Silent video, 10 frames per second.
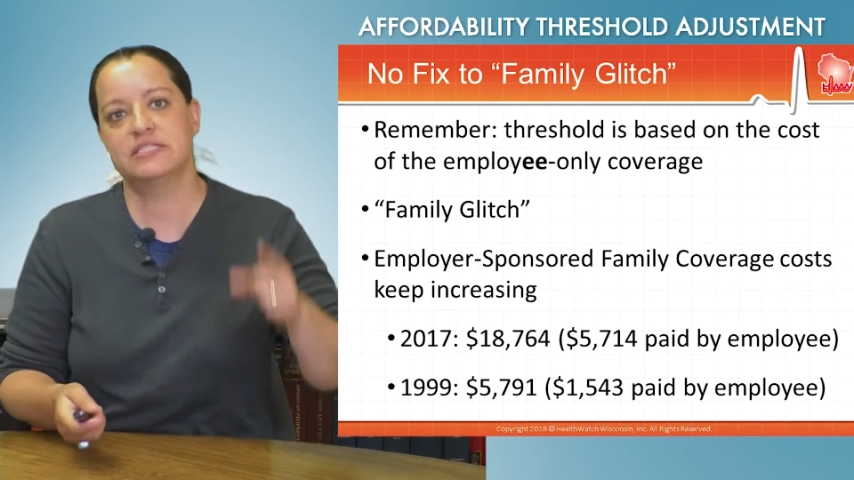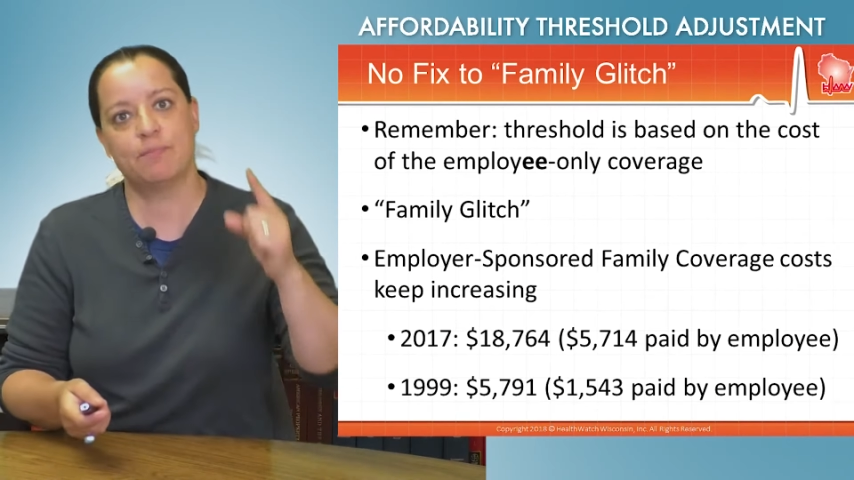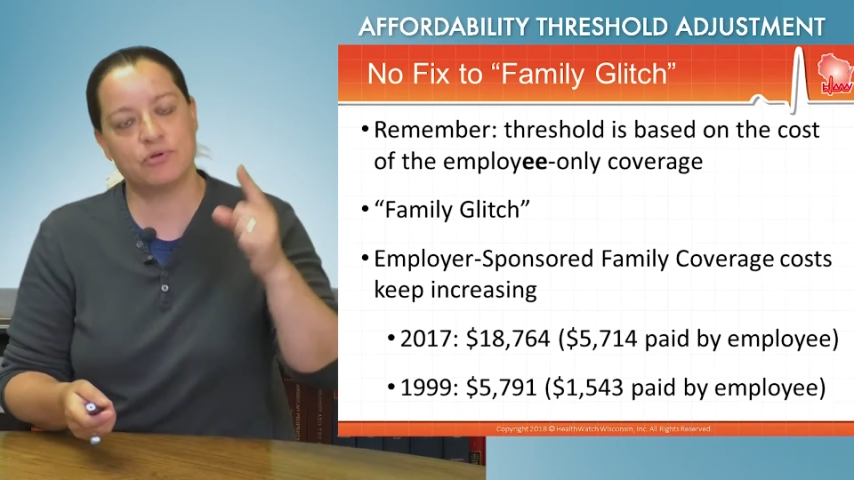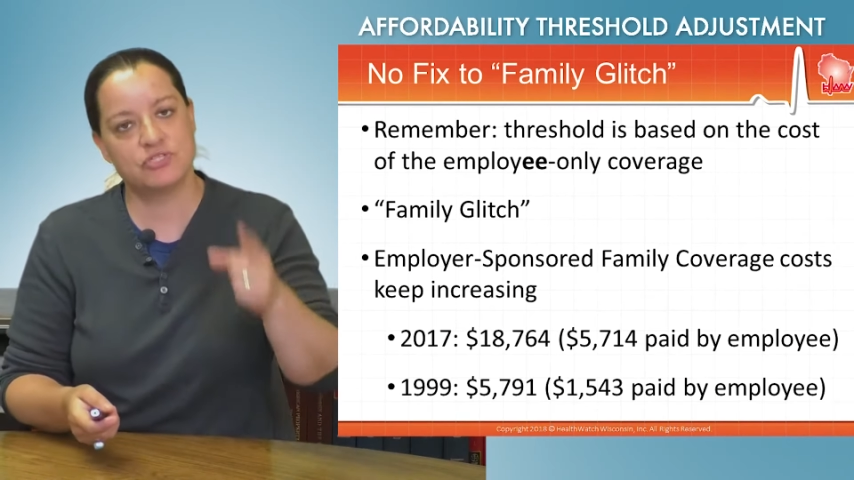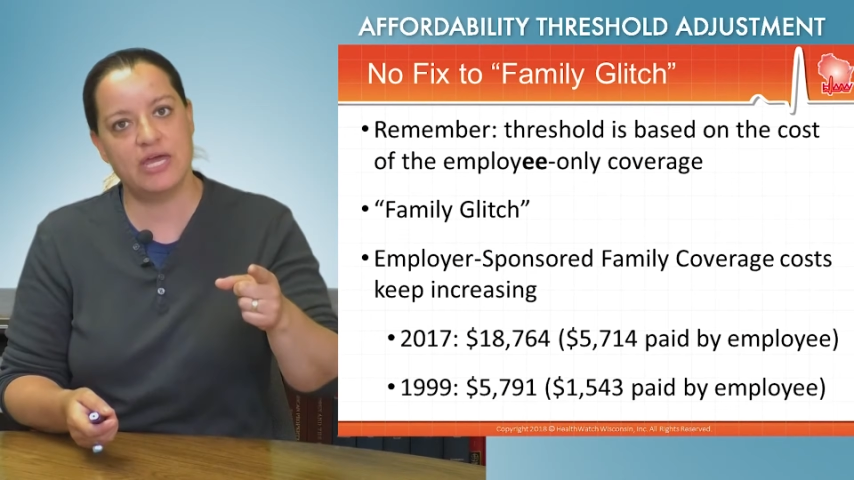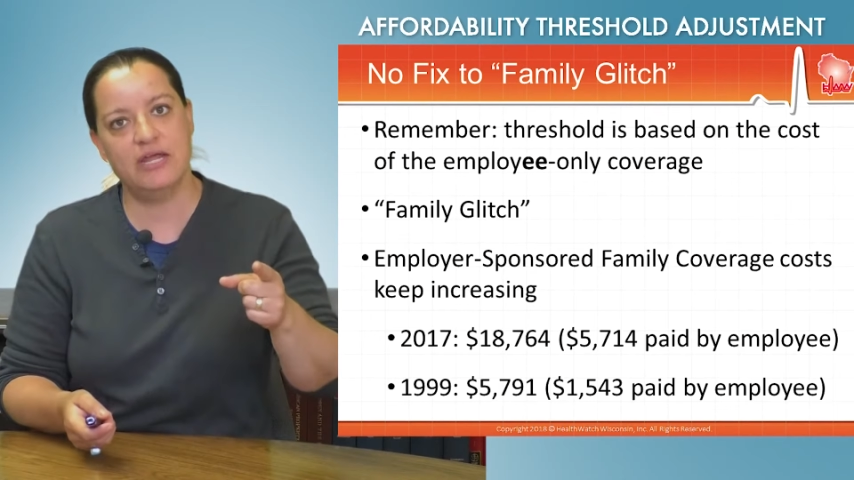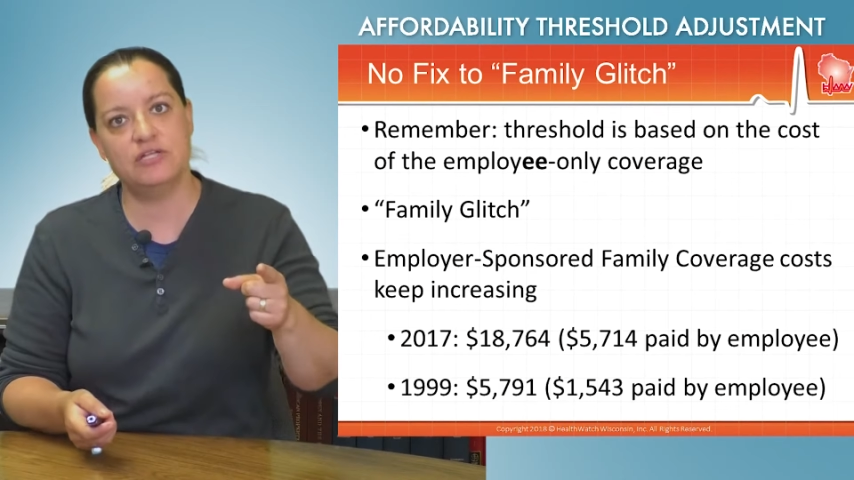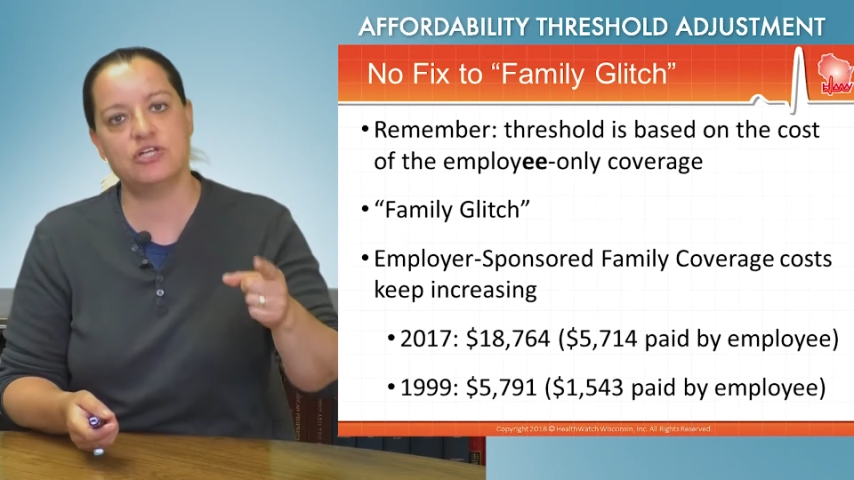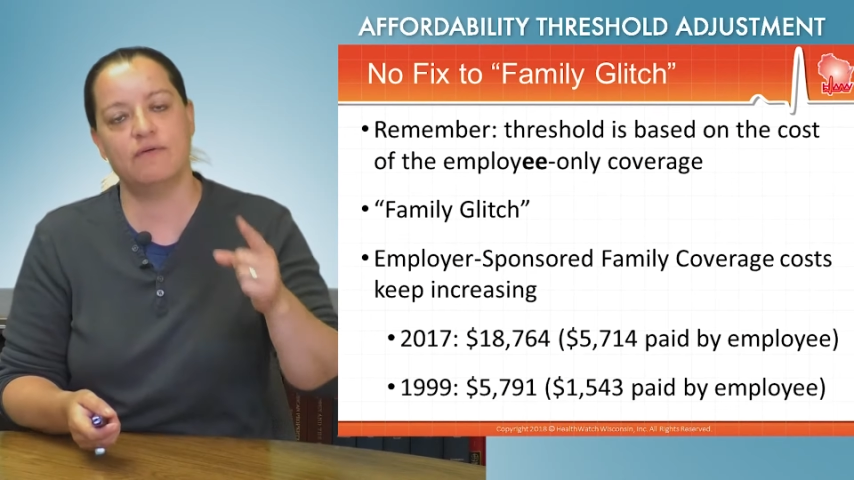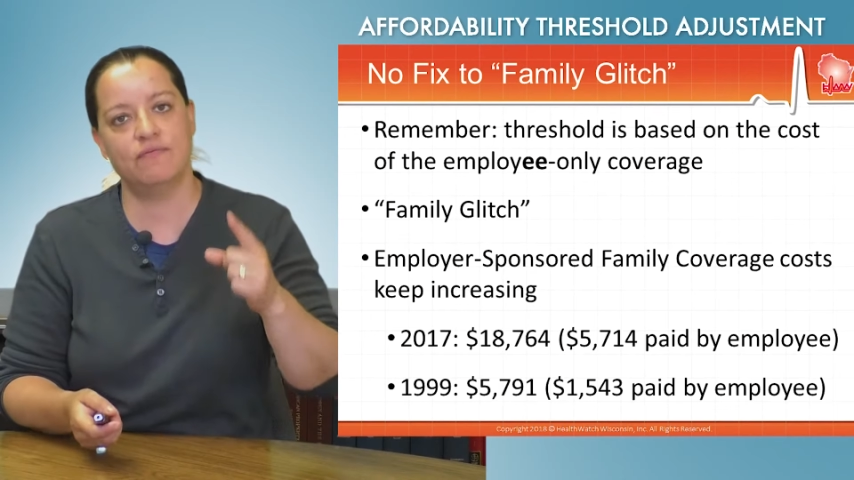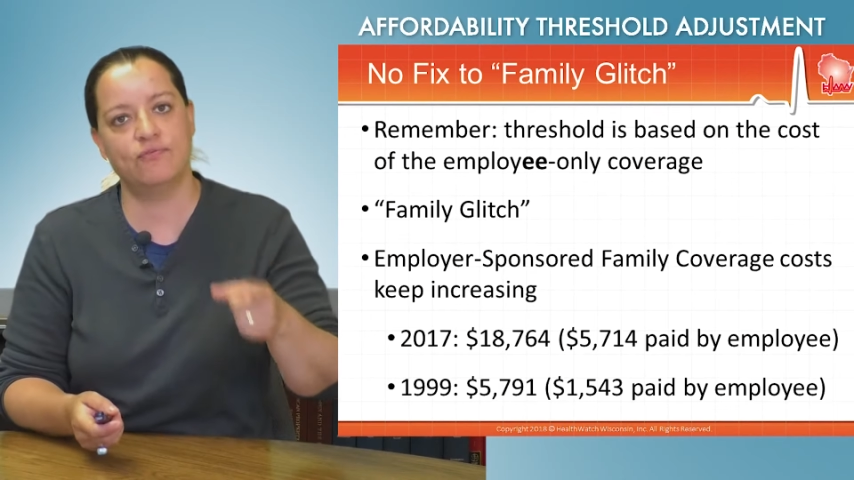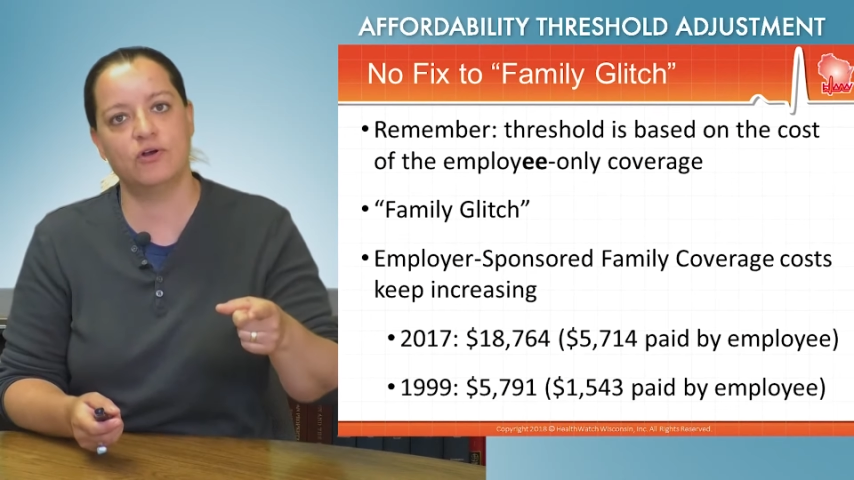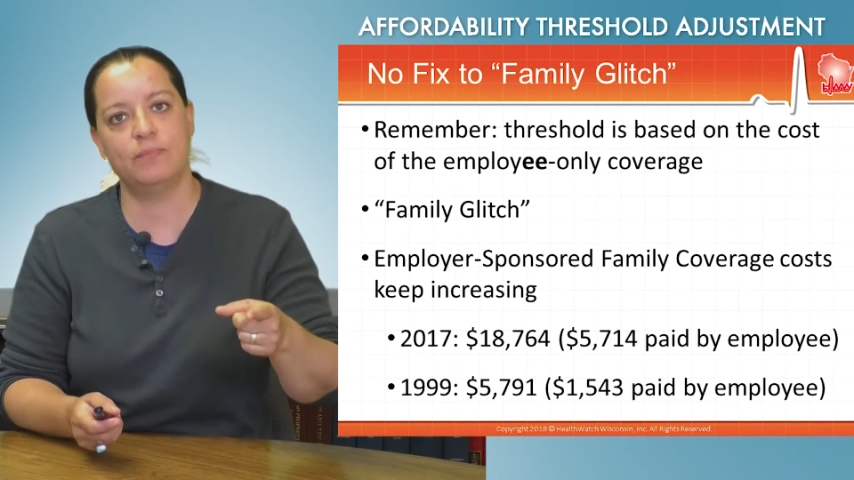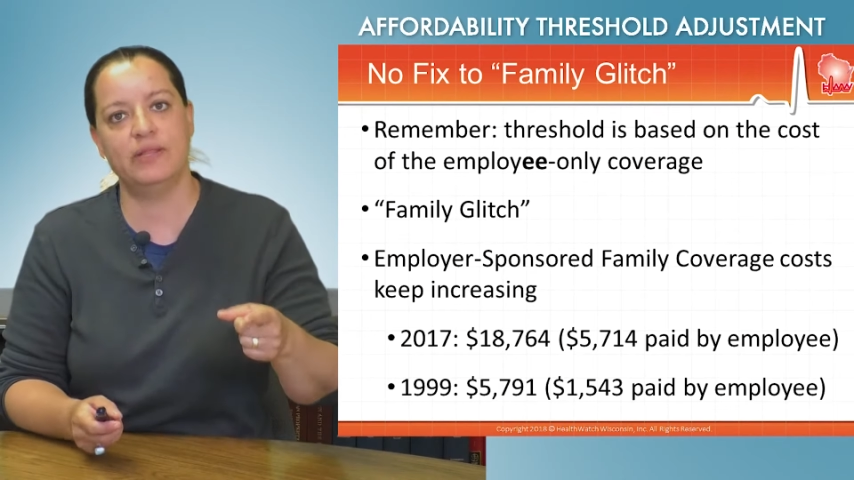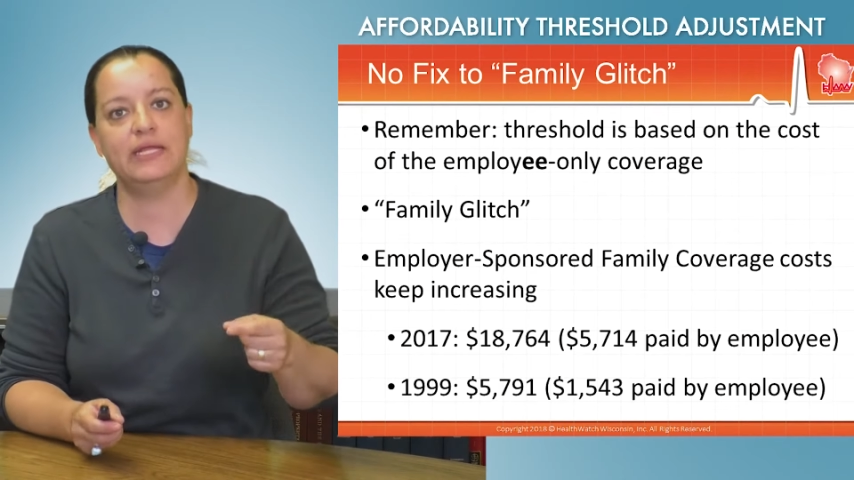The percentage of
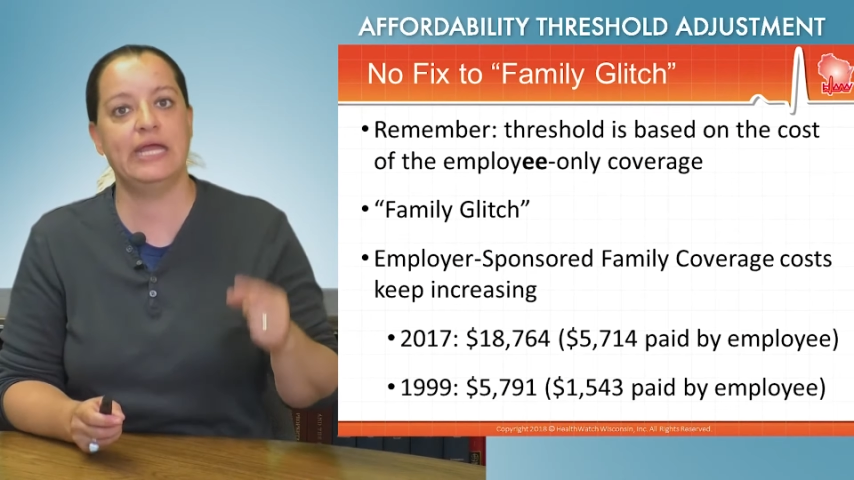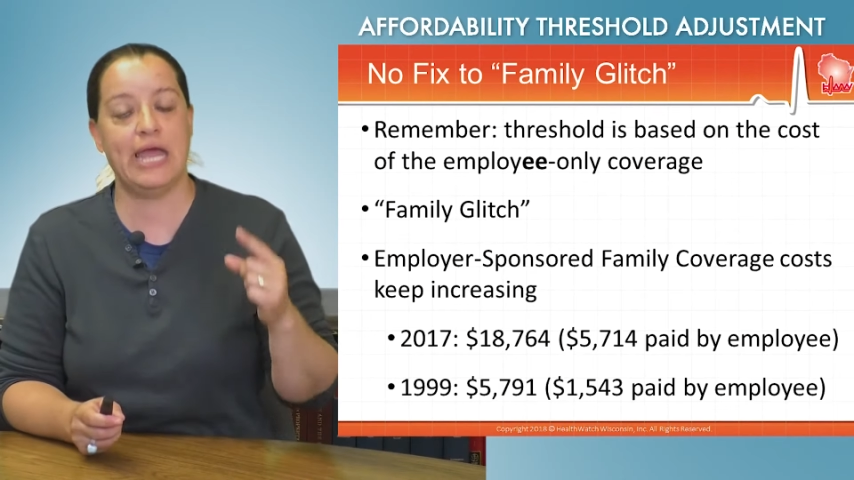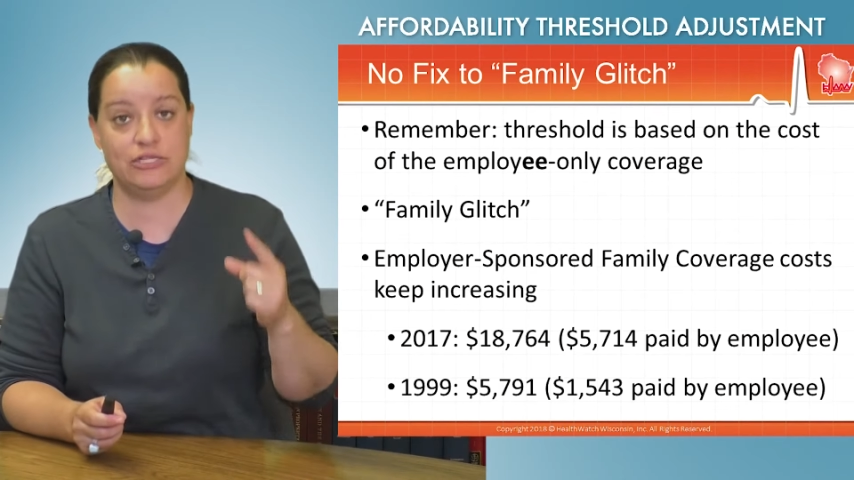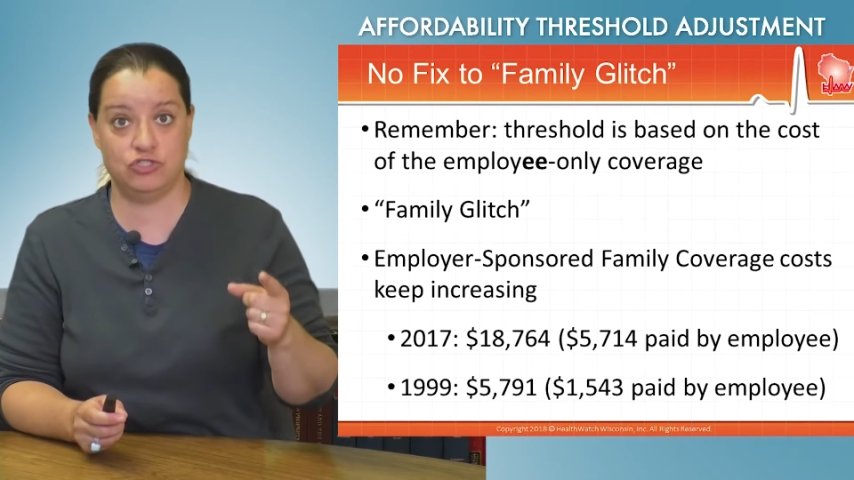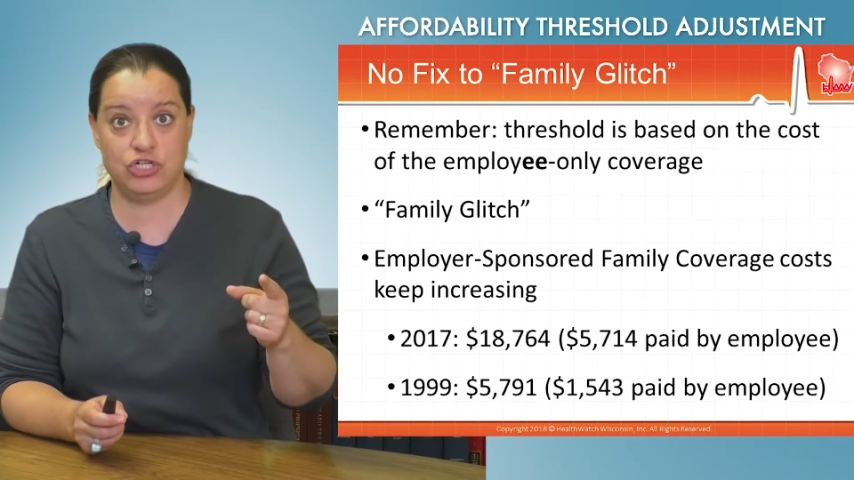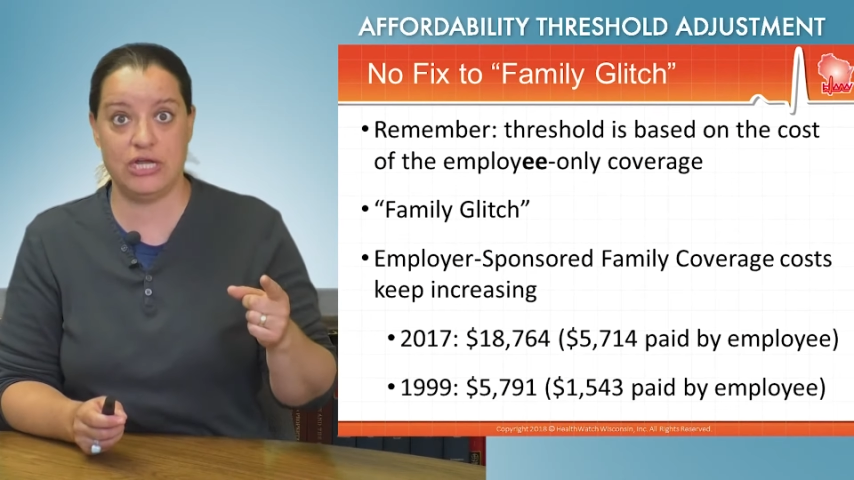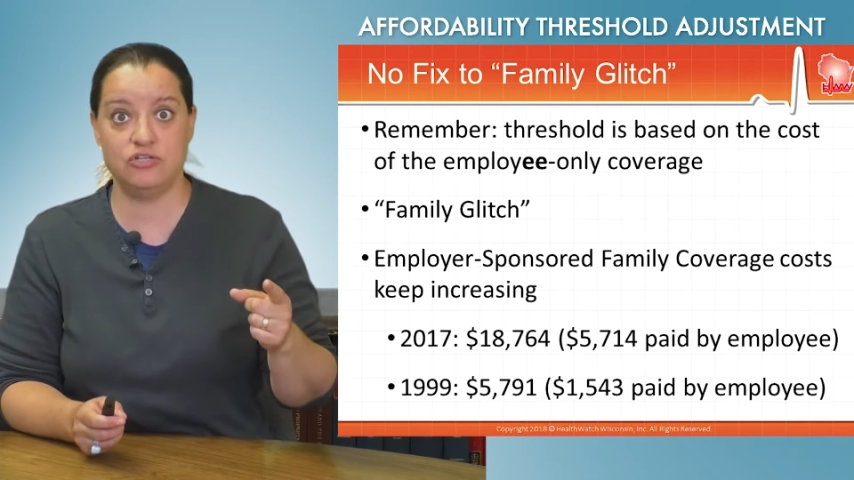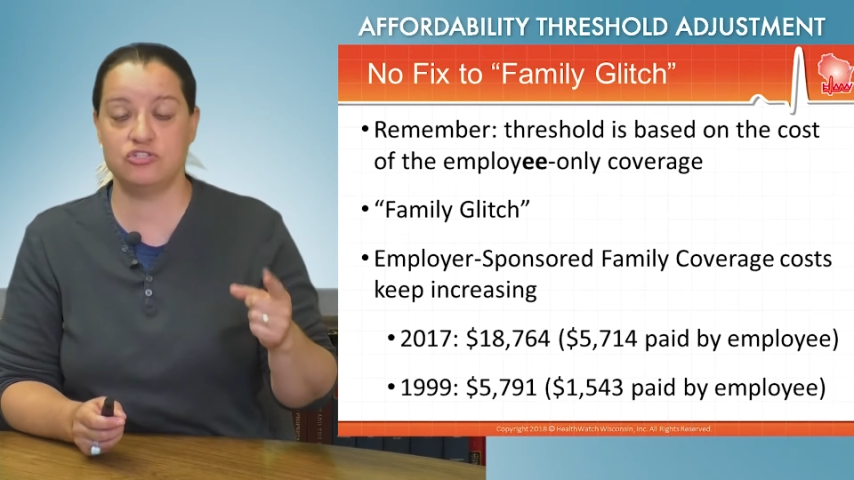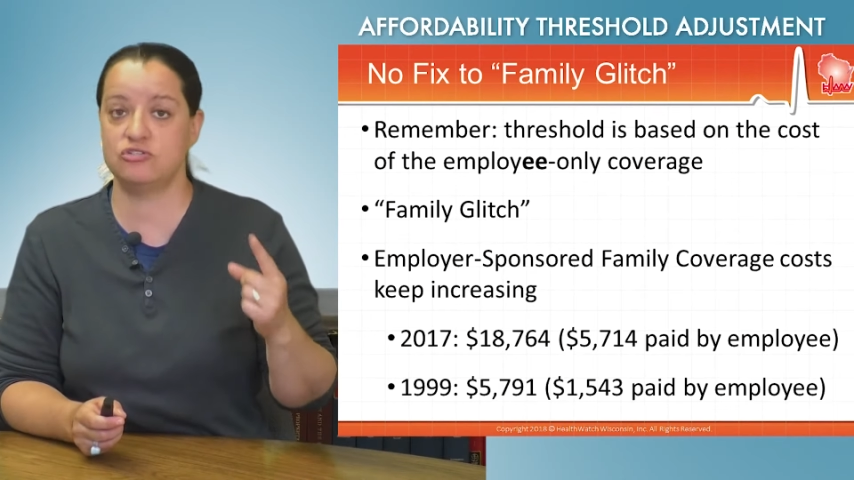affordability has changed.